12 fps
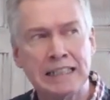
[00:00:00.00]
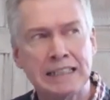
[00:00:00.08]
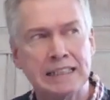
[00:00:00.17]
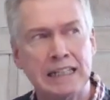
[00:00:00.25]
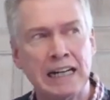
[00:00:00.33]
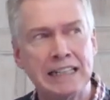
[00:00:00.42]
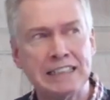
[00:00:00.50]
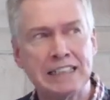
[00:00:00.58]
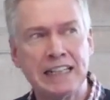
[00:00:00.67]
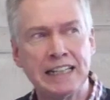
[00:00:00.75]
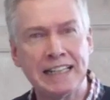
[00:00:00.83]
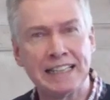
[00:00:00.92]
And
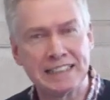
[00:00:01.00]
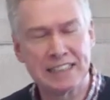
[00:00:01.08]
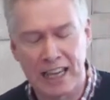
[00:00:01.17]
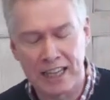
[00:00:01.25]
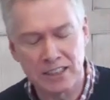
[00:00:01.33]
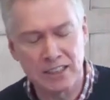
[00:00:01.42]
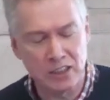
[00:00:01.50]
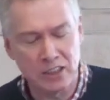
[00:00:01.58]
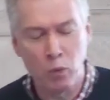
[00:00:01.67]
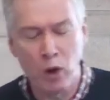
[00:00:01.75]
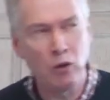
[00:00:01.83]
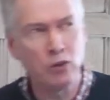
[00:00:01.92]
Isaiah
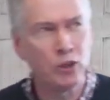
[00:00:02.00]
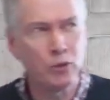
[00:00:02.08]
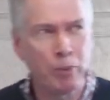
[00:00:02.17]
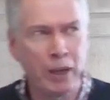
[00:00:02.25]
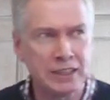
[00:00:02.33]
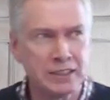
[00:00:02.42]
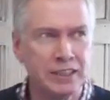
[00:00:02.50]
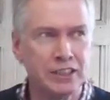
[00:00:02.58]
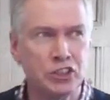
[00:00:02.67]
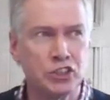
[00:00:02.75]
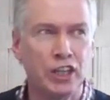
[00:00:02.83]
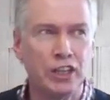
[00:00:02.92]
says this well known
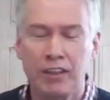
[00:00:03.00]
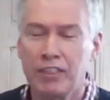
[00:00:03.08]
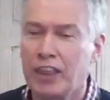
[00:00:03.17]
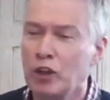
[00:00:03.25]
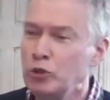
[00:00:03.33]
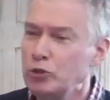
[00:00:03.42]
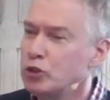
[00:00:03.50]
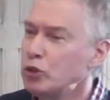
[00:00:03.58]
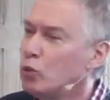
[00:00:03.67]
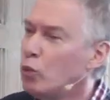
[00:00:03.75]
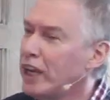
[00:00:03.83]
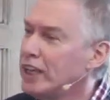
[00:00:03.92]
passage
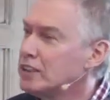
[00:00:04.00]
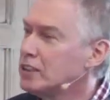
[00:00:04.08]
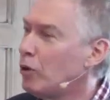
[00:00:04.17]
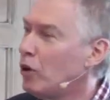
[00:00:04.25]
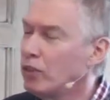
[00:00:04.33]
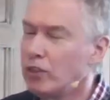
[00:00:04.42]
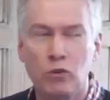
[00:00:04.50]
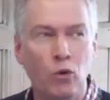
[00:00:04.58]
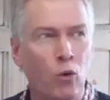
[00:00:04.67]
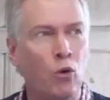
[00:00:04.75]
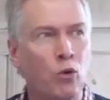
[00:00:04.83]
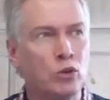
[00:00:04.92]
those who wait upon
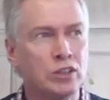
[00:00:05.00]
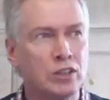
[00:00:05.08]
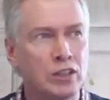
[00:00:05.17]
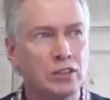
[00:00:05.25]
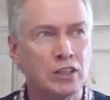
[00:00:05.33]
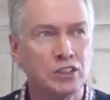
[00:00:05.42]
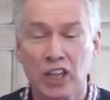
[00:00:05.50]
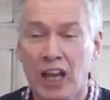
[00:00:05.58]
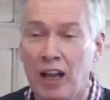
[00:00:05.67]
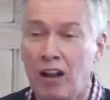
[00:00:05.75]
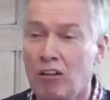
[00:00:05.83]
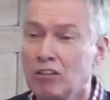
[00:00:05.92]
the Lord
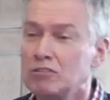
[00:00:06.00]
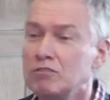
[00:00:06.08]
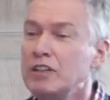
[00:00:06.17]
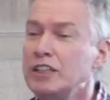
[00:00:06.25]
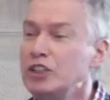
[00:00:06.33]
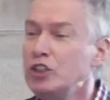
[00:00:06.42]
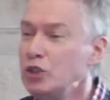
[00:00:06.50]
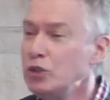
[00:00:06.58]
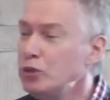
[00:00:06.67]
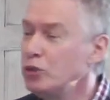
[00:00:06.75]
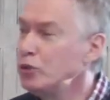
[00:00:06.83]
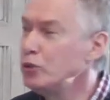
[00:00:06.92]
shall
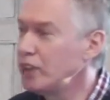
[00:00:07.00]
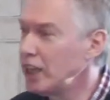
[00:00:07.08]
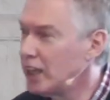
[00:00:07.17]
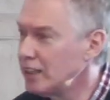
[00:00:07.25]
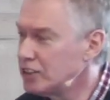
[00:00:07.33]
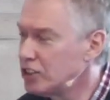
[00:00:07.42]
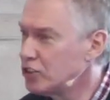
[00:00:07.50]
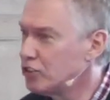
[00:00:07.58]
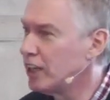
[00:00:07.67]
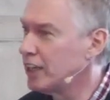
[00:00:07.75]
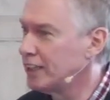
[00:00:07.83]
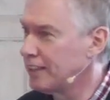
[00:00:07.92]
renew their
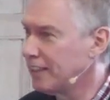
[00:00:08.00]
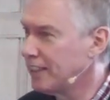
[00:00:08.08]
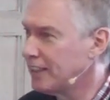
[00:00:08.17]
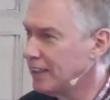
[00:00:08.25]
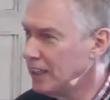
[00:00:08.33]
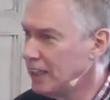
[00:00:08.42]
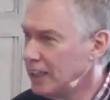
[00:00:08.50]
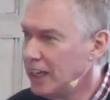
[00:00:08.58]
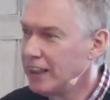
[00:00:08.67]
strength.